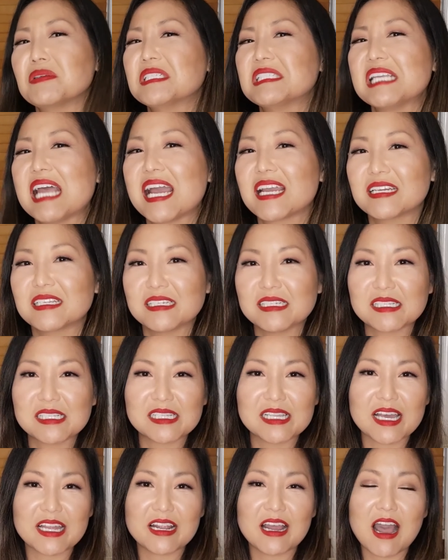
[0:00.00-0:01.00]
protagonists
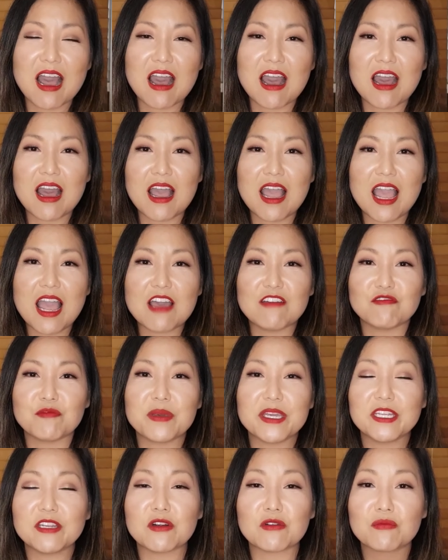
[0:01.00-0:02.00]
that uh, have
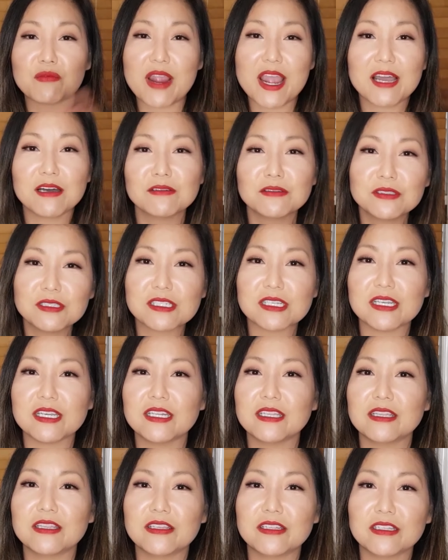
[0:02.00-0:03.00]
been around
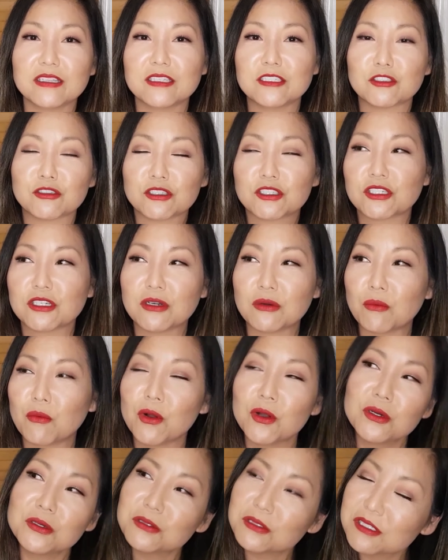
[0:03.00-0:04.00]
in the literature
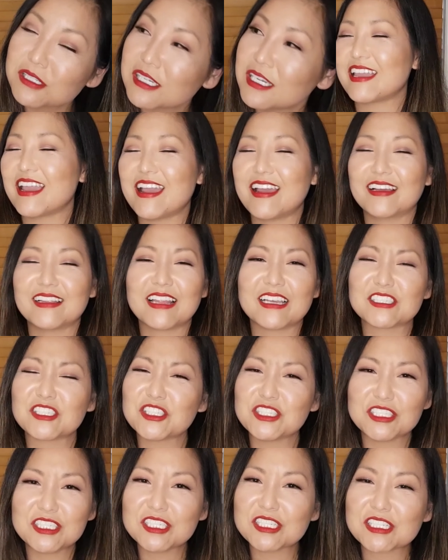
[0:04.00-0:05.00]
world. Yeah, like
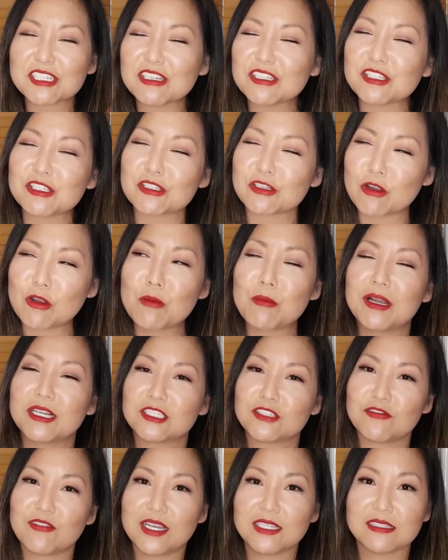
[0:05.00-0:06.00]
she's just got so
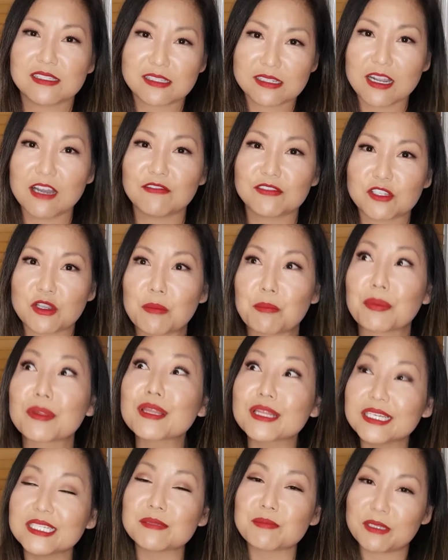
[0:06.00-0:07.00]
much fun stuff, so
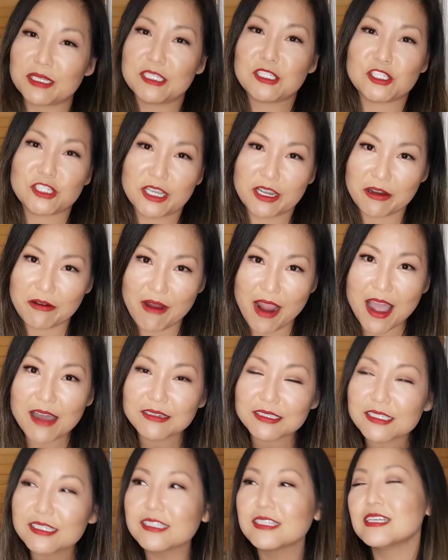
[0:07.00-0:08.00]
please, please check her
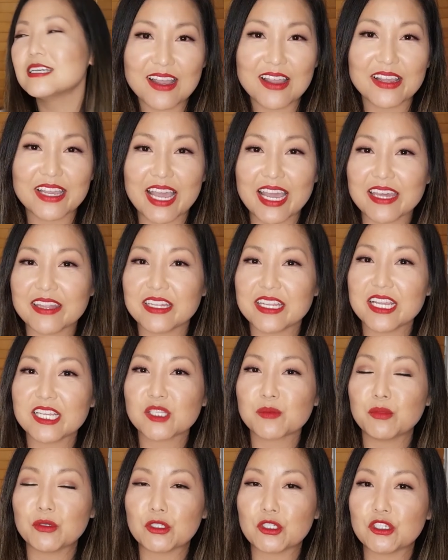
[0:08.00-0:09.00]
out. Okay, the
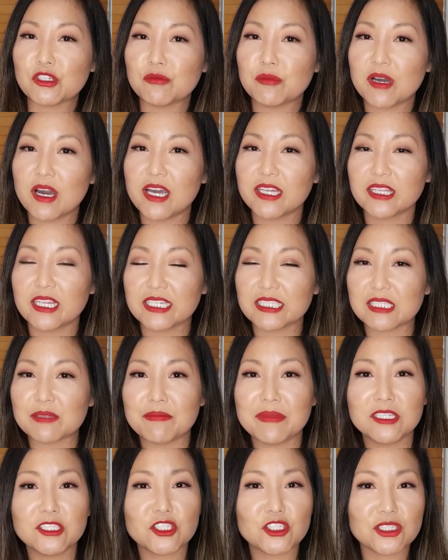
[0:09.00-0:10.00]
next booktuber I'd like to
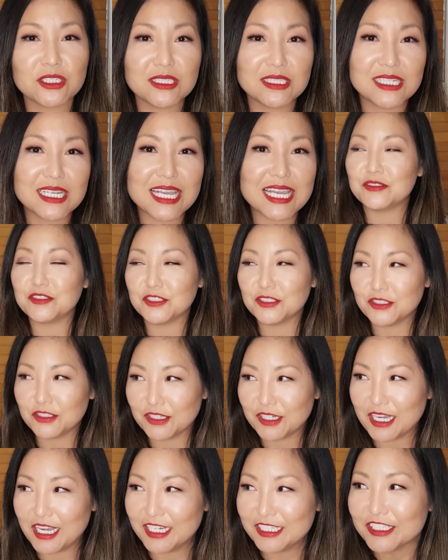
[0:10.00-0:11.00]
mention,
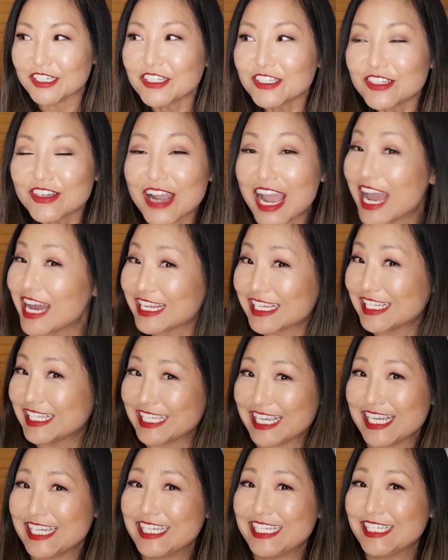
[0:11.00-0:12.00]
oh, I don't know how to
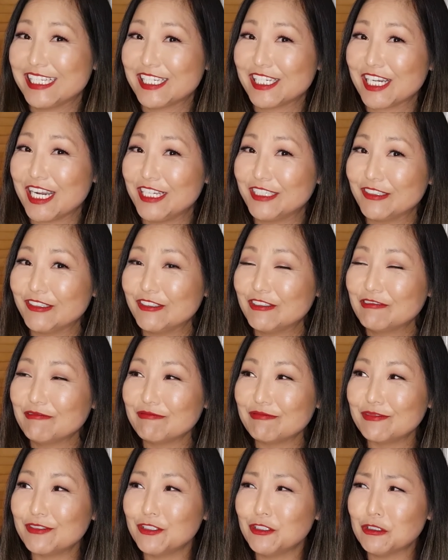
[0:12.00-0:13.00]
say his channel.
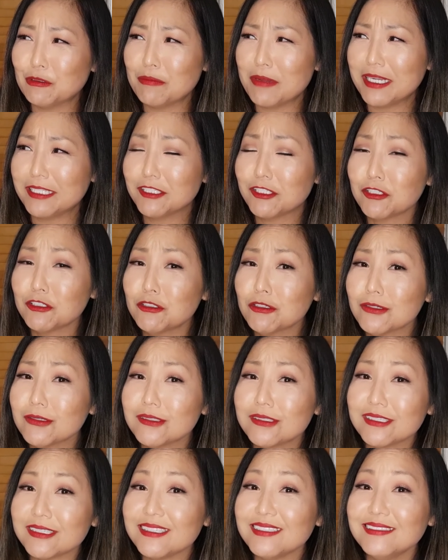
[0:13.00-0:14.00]

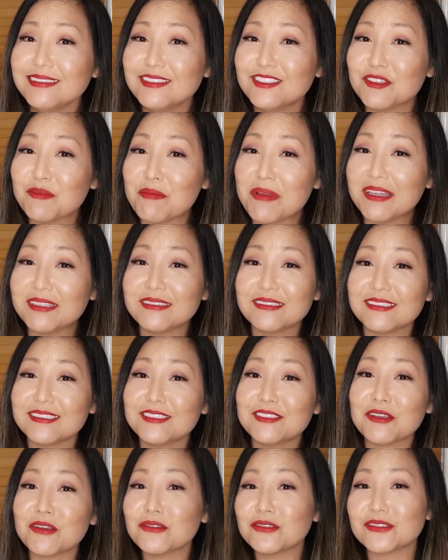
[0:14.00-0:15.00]
Dementidoti?
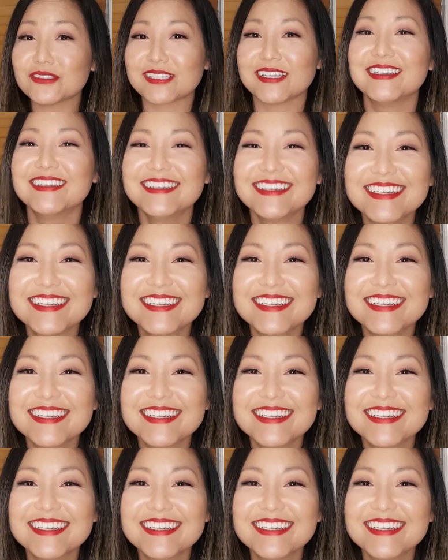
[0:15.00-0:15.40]
Dementidot?